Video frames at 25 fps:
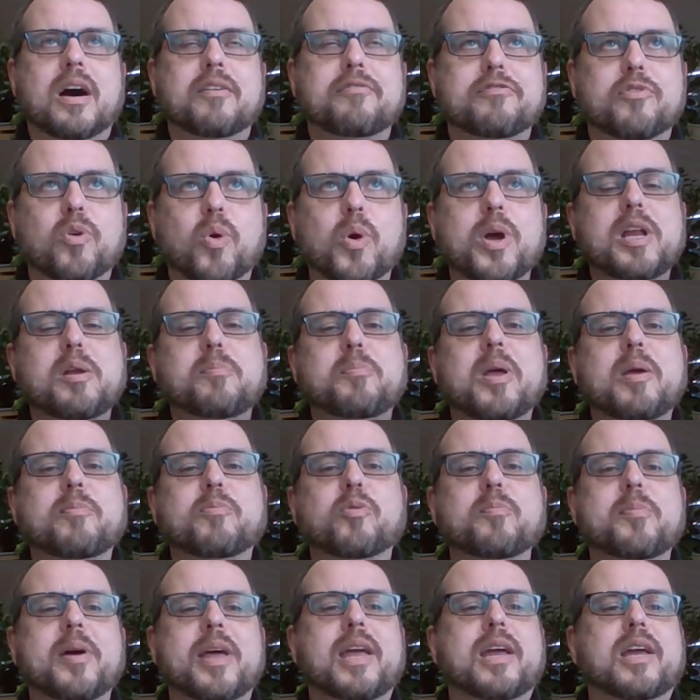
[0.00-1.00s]
avoid
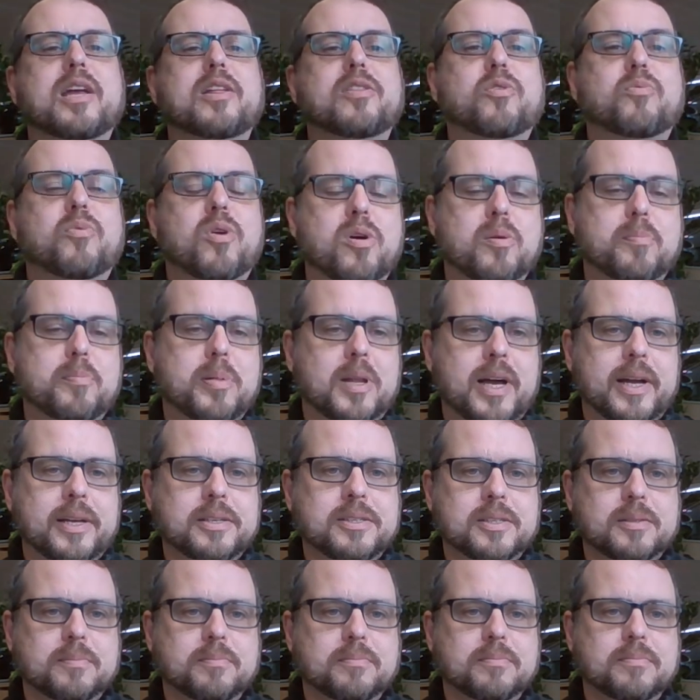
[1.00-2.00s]
people being in the wrong
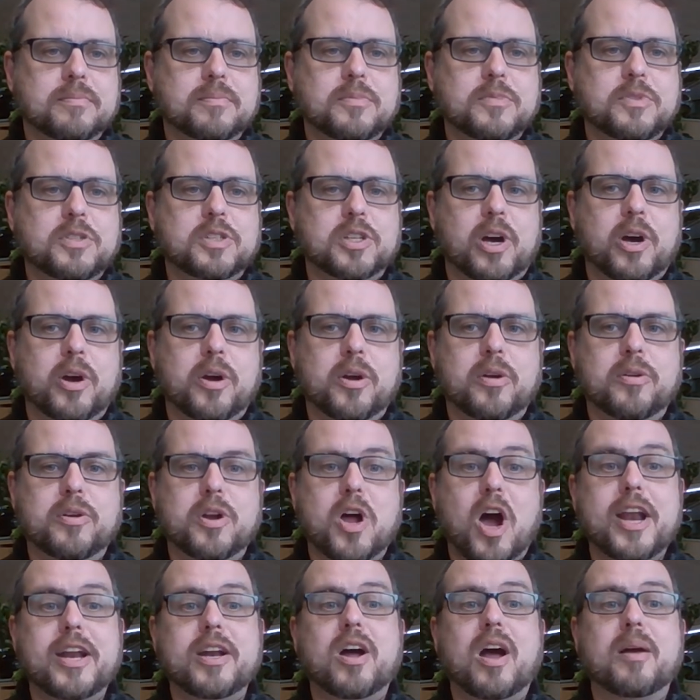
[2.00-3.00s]
place. So
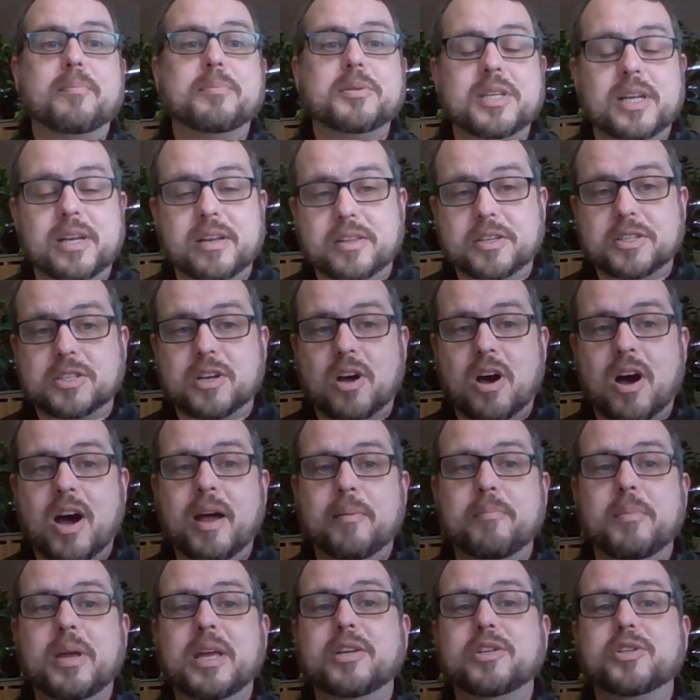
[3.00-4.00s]
99% of the
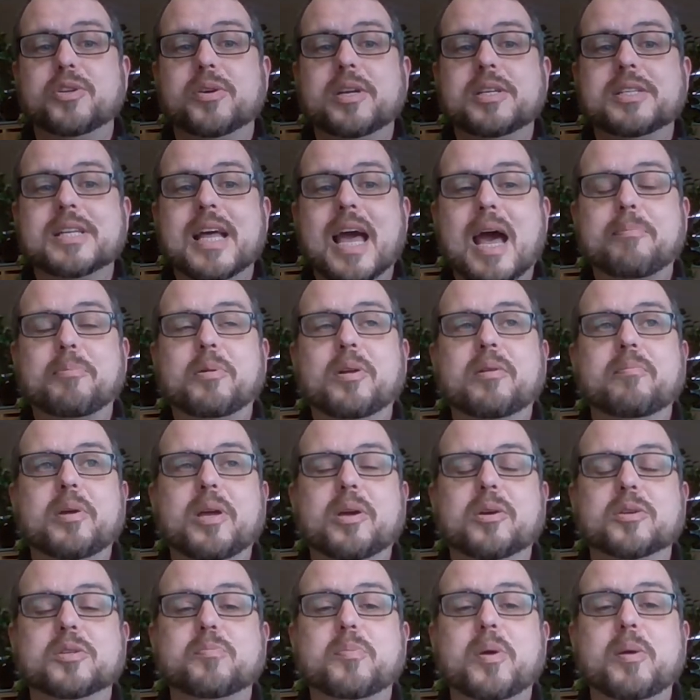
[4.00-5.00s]
time, injuries happen
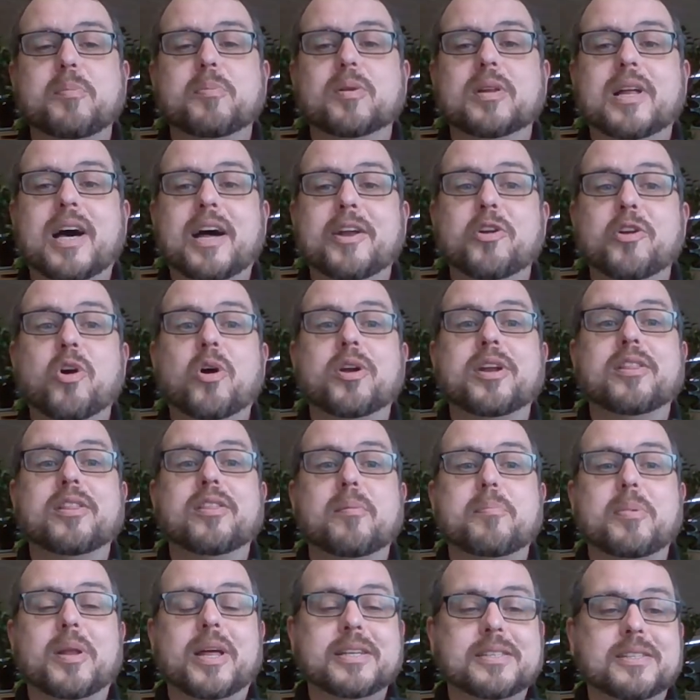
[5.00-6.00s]
because people are not
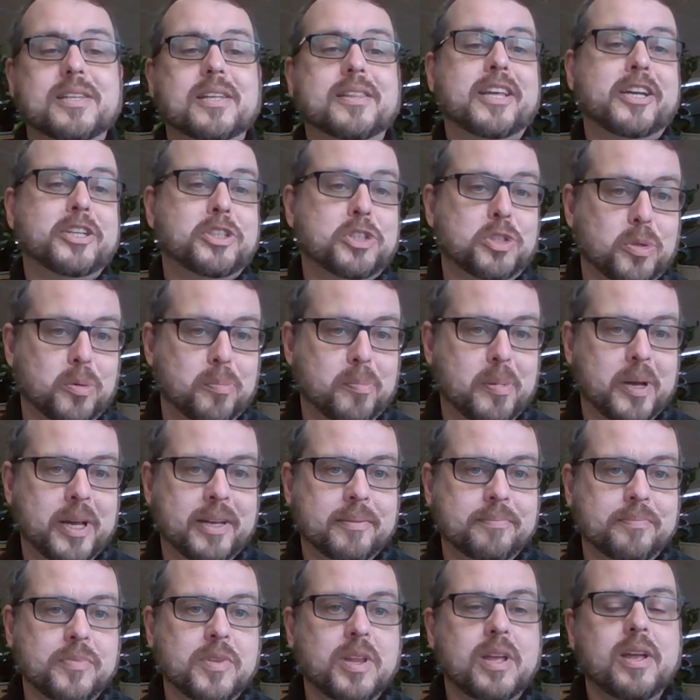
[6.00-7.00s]
in the place that they should
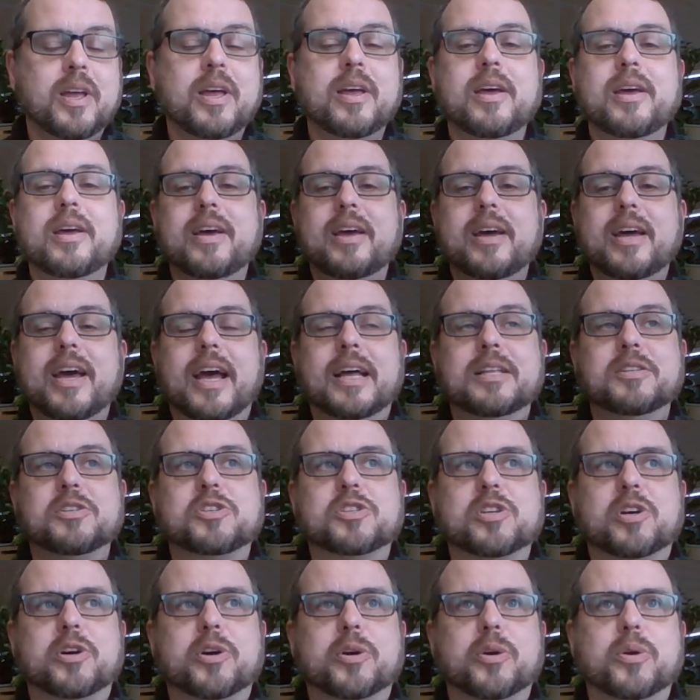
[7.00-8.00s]
be. And
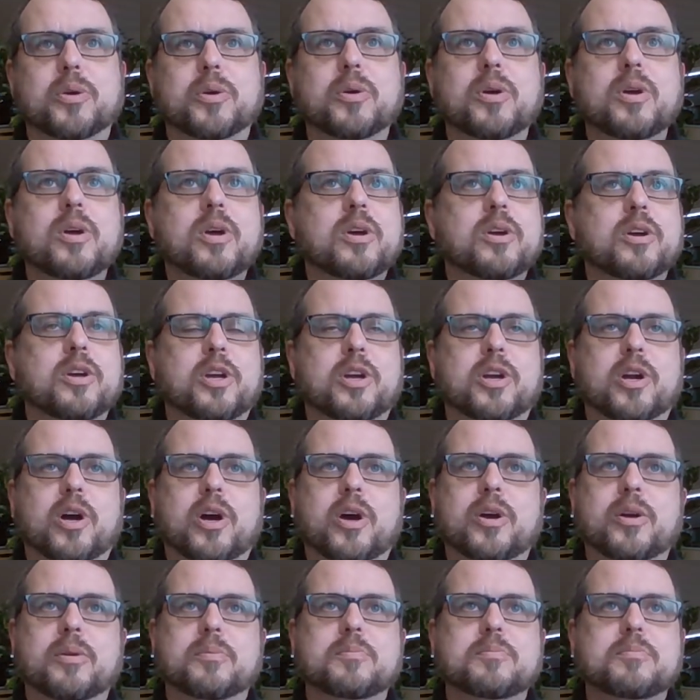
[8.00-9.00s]
so you
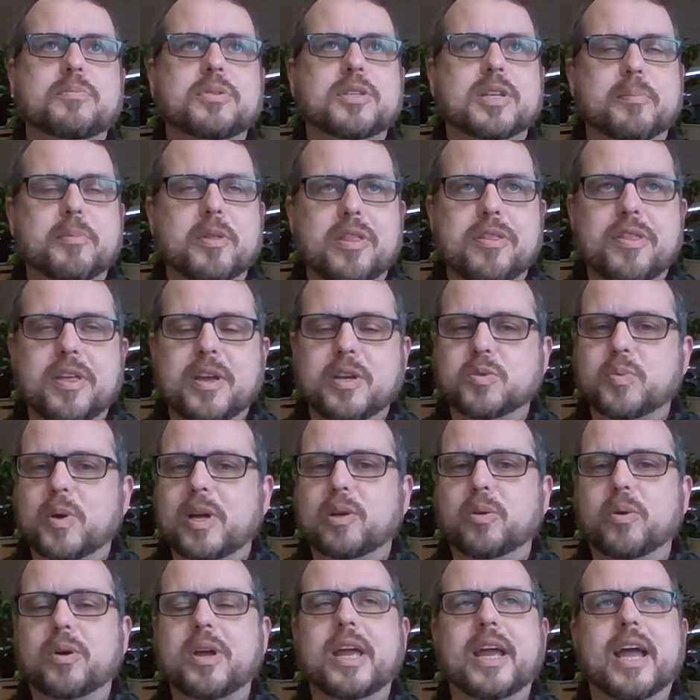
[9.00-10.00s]
know, some of the things
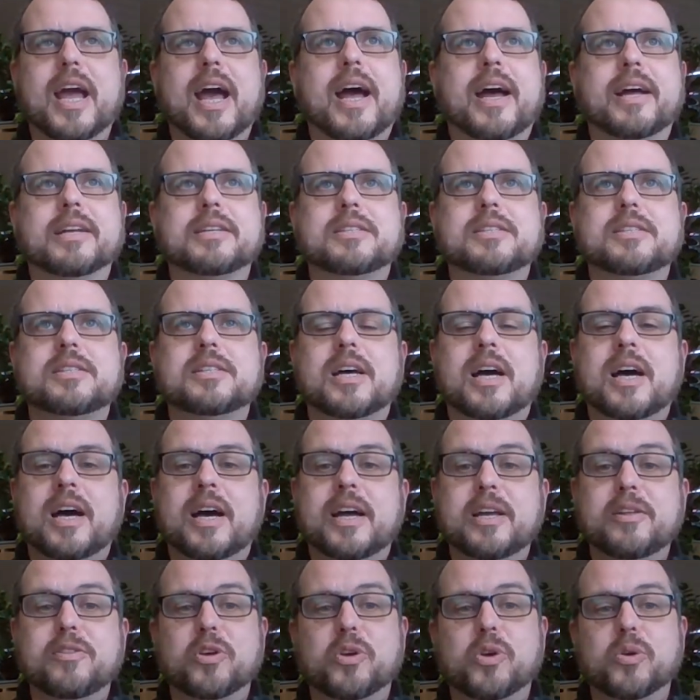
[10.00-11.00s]
we're looking at
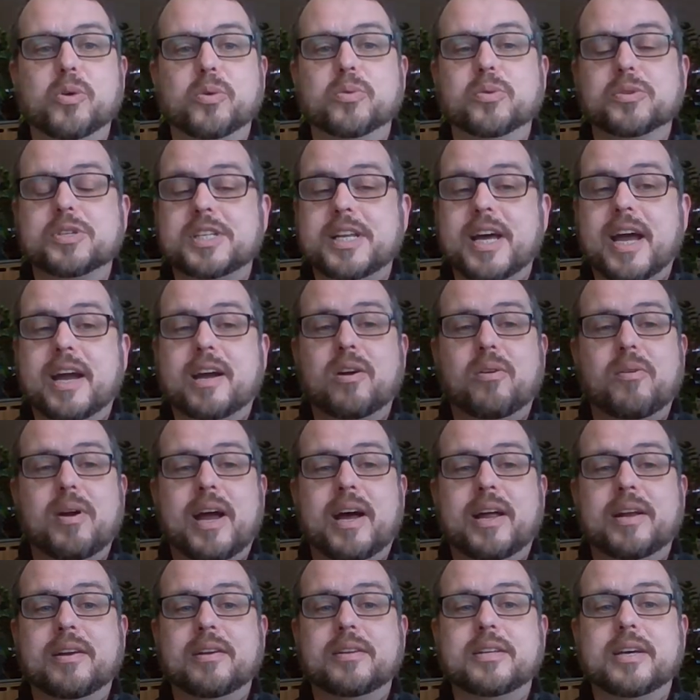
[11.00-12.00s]
uh, in the Google stack
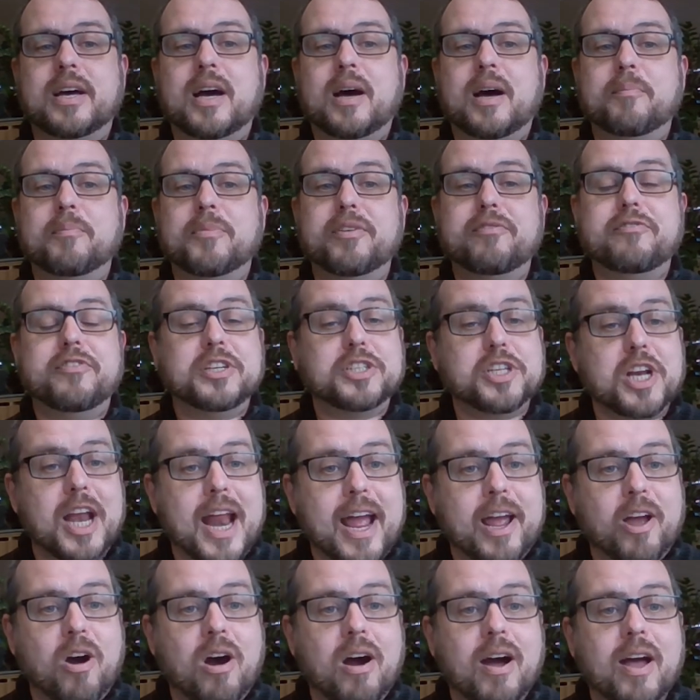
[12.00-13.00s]
around um, the vision
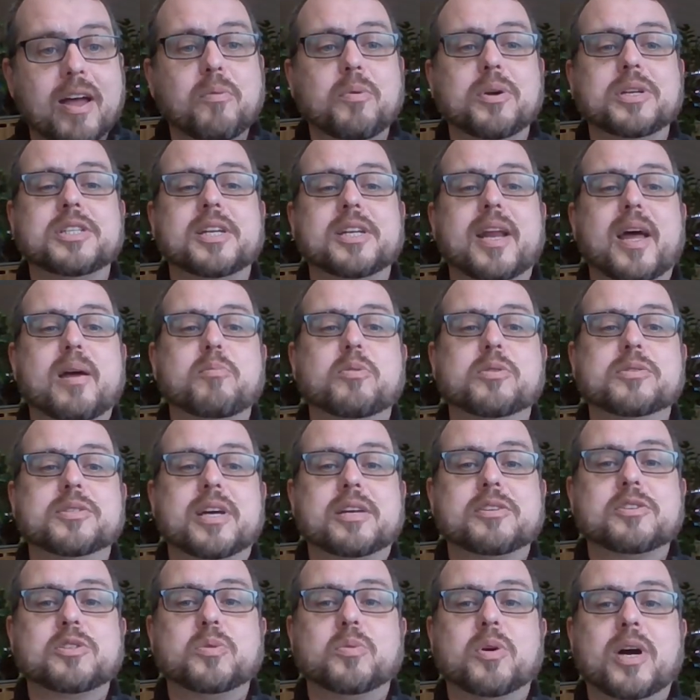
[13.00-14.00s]
AI, which enables
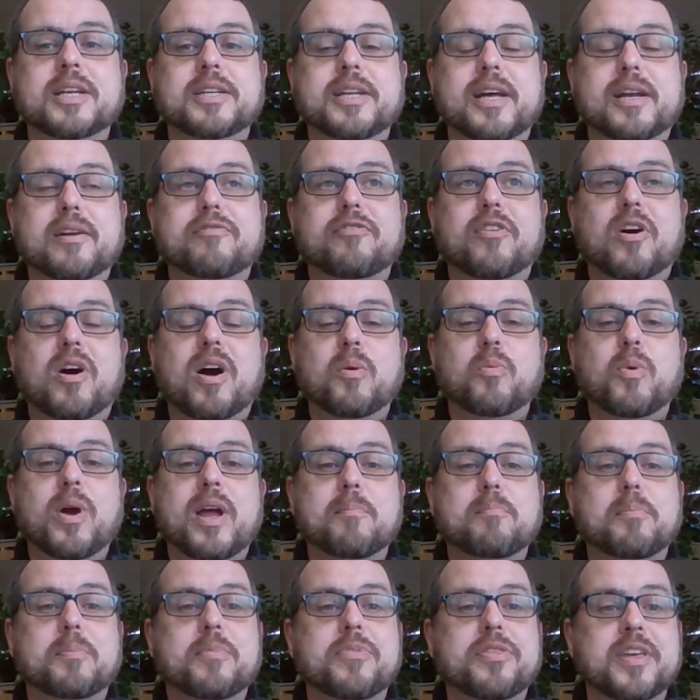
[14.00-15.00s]
us to identify
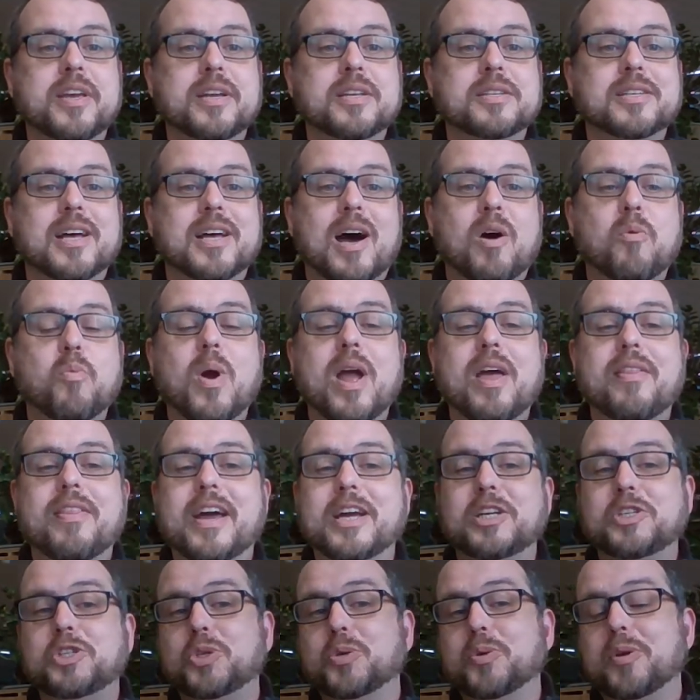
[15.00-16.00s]
where things are where
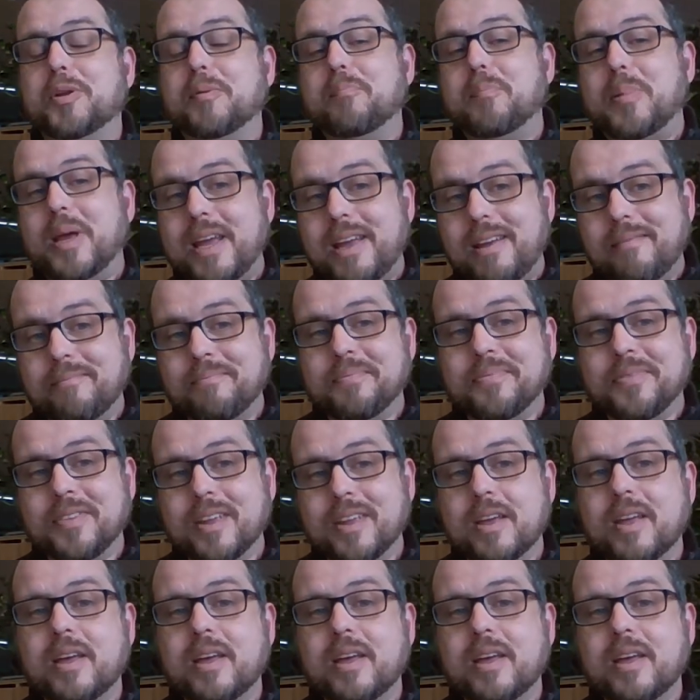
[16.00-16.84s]
they shouldn't be,